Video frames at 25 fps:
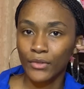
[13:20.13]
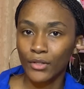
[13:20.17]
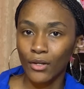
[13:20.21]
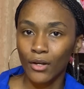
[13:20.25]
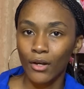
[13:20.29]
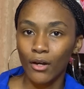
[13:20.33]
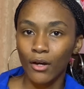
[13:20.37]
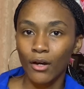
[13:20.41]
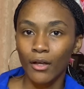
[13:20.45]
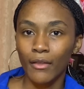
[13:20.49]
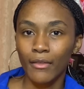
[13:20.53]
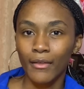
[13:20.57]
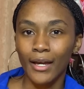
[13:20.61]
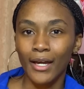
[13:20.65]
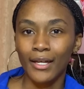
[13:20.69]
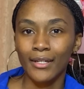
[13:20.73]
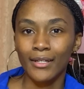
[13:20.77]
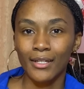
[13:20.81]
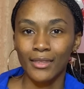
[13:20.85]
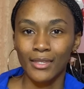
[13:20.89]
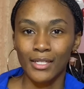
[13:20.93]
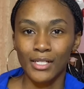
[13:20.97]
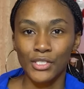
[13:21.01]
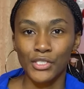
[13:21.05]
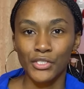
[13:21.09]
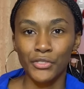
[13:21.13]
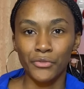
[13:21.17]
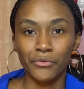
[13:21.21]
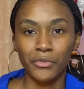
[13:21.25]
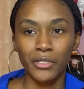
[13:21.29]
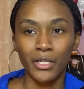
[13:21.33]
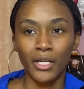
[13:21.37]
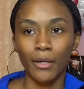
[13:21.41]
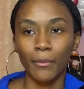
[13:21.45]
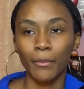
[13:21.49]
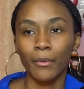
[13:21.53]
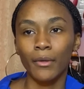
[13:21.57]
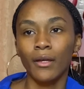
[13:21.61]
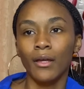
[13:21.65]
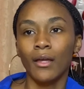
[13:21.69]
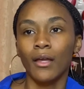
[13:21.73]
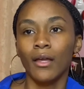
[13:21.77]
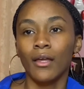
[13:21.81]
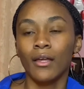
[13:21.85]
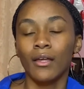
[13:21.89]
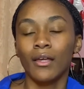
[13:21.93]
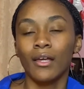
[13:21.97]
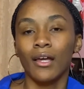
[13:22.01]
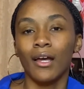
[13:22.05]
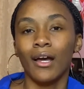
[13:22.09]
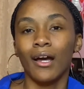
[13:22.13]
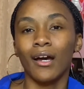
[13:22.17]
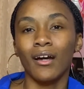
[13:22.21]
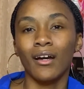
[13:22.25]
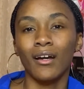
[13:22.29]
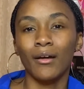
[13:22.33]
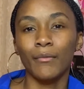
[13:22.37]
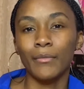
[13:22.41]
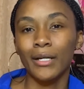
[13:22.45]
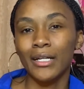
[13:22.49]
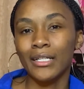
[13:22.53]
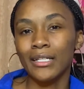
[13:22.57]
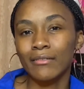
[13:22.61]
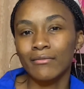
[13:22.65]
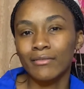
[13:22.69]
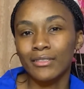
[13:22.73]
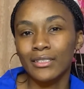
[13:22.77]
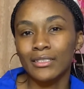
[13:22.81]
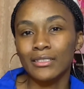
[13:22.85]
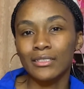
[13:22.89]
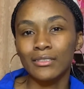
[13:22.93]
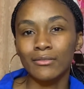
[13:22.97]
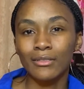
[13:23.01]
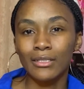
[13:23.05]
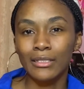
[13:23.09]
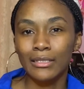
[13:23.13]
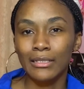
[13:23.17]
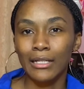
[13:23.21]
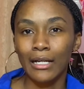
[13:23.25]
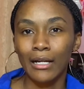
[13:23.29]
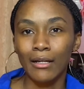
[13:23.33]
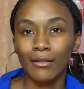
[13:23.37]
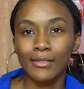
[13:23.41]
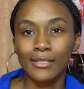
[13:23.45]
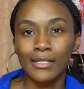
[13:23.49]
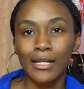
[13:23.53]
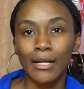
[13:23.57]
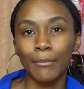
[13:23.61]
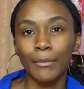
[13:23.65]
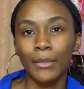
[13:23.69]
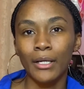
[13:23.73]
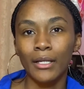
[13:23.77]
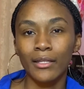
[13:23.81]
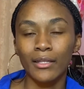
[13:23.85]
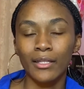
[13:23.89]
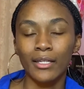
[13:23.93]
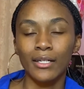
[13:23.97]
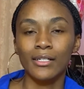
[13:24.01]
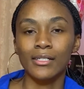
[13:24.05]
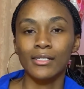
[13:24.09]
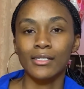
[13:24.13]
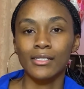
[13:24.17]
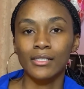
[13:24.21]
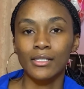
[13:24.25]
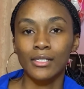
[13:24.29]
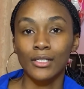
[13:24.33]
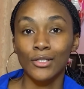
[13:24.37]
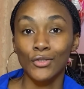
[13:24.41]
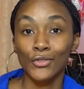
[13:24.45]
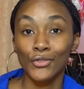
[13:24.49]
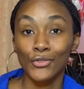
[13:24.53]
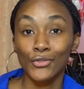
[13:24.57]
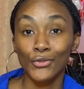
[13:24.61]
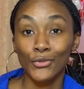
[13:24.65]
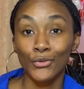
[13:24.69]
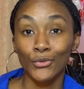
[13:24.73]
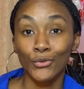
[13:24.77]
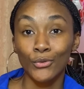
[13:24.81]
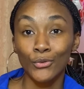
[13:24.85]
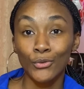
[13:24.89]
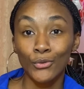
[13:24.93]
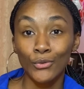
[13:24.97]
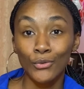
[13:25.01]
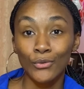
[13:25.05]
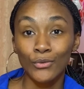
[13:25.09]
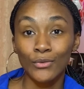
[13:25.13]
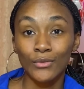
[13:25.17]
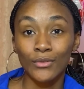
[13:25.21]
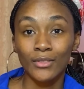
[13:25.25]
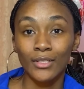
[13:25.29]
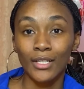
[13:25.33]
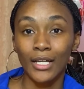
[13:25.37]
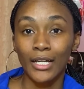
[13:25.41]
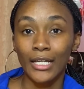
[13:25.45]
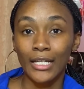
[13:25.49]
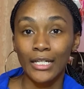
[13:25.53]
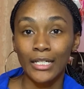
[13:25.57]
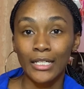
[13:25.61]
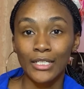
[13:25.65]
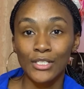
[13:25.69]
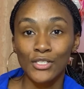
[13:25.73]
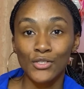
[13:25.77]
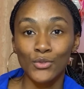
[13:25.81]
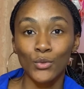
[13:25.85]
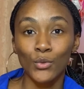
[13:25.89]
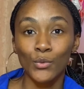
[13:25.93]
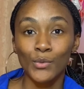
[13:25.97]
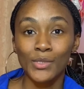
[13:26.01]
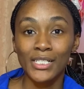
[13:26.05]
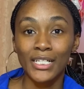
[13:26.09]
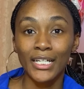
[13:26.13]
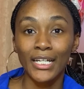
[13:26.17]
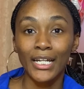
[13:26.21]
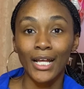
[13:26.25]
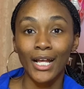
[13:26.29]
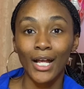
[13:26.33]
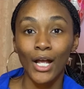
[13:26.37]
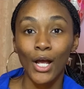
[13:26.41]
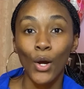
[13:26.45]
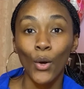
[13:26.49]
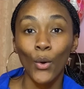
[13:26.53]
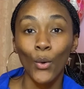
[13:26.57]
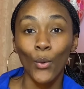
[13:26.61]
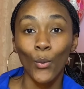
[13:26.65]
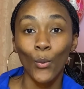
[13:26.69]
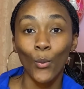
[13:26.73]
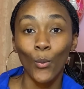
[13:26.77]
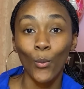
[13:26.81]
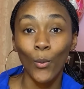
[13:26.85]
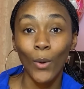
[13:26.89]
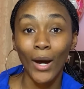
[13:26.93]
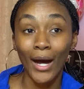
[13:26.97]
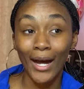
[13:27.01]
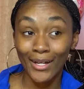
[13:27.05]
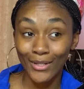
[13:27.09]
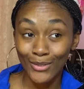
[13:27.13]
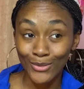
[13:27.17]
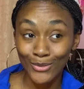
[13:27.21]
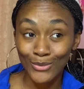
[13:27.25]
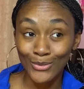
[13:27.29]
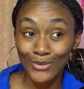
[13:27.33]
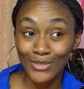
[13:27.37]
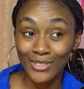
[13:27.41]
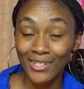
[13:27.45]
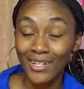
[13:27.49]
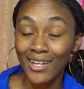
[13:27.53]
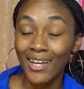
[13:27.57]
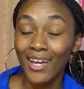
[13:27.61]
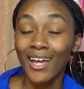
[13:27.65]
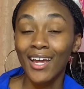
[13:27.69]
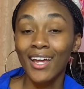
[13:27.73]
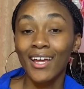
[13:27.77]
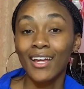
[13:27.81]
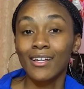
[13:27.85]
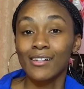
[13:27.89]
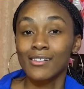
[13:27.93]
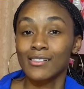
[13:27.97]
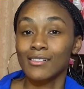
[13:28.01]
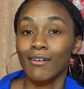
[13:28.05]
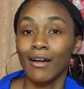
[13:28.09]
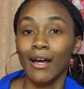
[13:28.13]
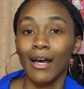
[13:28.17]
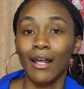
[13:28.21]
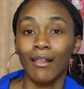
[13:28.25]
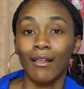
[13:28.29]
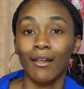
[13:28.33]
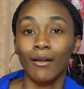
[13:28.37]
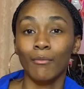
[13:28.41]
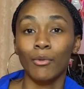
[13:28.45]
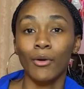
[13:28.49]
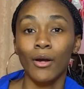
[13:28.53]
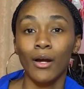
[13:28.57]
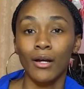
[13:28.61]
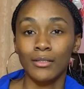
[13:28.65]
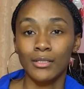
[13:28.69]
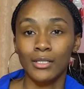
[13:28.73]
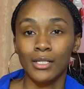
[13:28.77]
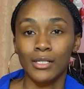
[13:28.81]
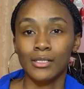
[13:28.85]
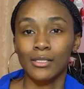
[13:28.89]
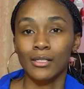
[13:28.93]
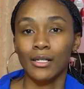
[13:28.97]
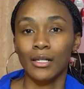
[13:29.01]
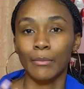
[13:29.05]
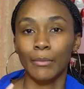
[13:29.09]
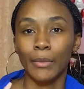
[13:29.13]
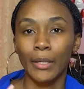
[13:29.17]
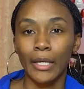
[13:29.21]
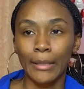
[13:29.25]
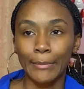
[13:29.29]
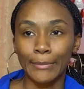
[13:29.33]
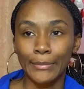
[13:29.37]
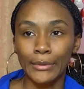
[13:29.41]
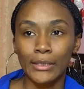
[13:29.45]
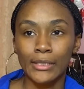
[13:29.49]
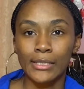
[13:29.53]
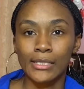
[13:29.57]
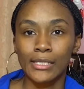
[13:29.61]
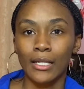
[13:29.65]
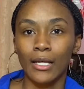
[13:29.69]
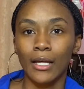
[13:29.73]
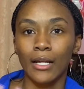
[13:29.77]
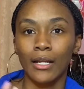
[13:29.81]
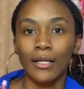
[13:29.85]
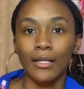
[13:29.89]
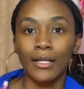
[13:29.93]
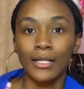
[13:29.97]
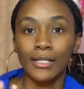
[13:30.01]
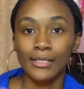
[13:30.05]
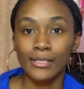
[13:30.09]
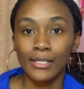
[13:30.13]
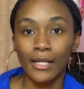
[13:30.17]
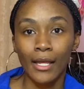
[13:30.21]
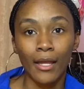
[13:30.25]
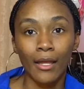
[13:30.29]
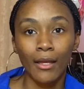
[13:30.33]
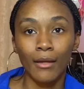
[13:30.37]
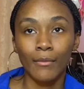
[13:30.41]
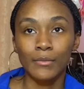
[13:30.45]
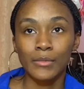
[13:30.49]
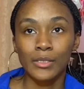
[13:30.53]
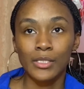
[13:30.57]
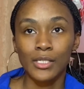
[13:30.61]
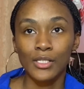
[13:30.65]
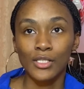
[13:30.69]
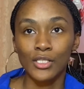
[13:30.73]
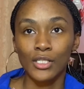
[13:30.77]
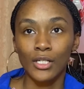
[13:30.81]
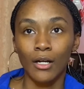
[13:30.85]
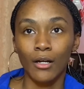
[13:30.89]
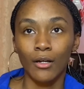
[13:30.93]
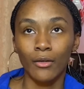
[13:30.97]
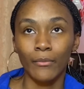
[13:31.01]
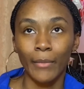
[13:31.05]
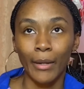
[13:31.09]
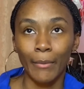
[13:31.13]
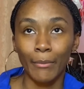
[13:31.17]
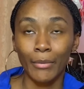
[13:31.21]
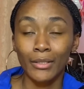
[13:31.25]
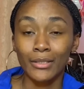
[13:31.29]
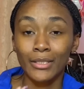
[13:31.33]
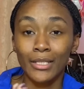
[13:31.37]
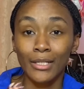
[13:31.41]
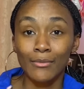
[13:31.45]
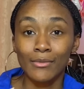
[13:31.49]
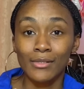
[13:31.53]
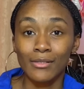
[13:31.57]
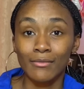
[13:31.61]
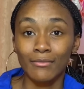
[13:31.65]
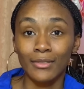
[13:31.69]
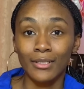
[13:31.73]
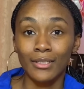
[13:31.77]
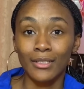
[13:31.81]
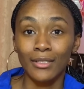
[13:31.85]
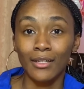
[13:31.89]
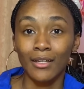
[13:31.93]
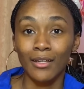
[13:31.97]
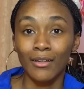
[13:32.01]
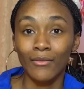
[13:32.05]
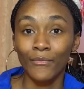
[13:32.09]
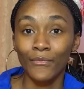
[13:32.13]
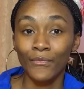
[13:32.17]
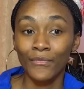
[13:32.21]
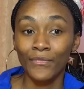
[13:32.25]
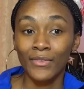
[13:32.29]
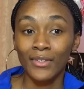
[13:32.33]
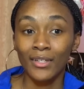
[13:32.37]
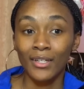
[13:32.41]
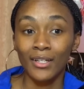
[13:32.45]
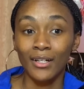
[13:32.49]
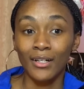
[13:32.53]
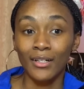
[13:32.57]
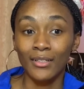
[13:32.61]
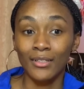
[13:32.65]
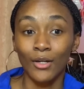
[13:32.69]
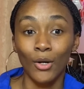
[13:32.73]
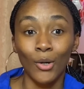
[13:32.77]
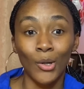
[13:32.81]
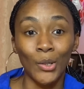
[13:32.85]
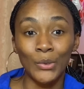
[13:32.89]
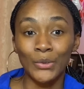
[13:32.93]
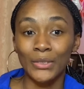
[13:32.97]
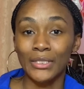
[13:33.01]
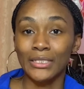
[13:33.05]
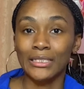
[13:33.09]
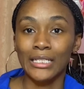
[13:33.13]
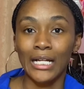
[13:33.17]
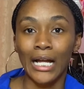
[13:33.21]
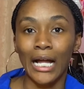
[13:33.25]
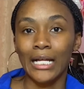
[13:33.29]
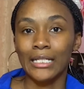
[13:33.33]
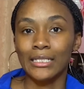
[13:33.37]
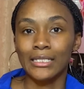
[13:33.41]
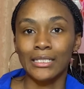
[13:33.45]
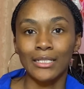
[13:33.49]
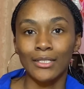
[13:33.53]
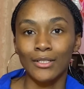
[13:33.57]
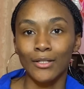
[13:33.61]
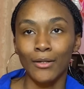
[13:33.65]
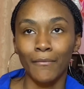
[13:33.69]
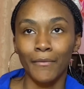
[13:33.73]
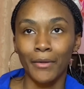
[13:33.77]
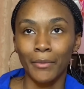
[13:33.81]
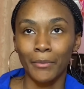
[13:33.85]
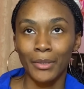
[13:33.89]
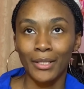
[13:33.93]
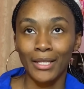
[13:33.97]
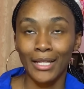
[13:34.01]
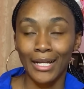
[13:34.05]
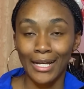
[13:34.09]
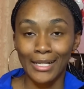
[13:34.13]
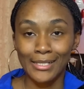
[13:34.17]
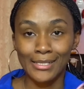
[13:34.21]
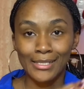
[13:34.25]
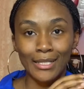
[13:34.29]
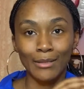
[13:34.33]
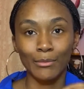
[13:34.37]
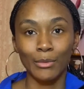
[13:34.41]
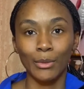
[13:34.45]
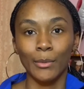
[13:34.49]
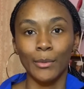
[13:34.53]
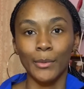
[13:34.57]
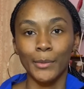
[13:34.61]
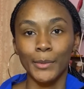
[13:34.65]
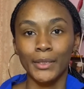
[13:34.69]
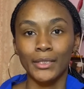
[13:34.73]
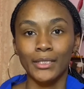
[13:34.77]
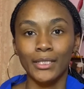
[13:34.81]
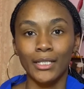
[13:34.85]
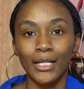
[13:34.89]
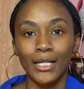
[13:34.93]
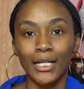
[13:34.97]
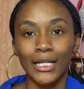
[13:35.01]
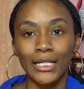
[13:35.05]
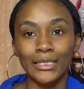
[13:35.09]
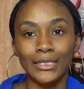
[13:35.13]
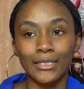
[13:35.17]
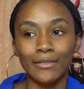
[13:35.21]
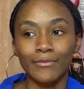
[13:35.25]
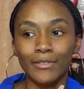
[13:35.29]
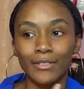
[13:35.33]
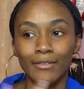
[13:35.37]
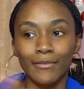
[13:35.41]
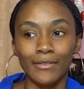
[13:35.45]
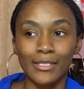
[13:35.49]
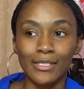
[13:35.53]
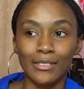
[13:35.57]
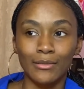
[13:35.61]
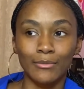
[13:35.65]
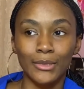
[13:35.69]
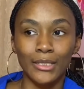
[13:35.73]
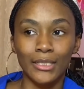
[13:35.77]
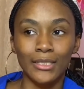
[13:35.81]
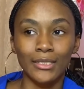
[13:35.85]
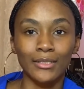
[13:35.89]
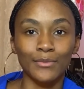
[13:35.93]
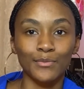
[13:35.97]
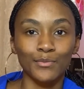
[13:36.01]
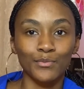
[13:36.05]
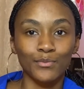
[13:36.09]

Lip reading: all that, nothing too deep. I didn't really do anything else that month because school was getting wild. So I had a lot of projects, a lot of papers, a lot of exams. So my birthday was really the only thing I did in November. Like I celebrate my birthday and then for the rest of the month,